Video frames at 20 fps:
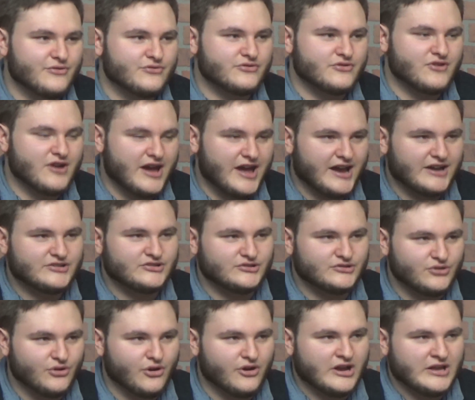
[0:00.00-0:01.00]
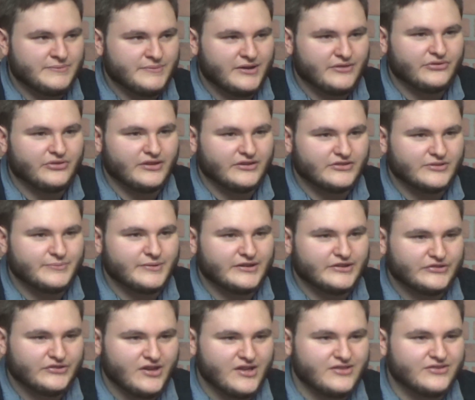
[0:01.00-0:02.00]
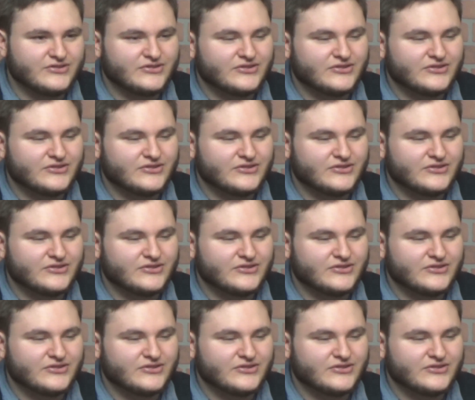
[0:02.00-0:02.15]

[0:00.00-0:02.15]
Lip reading: actually talking about things that make sense.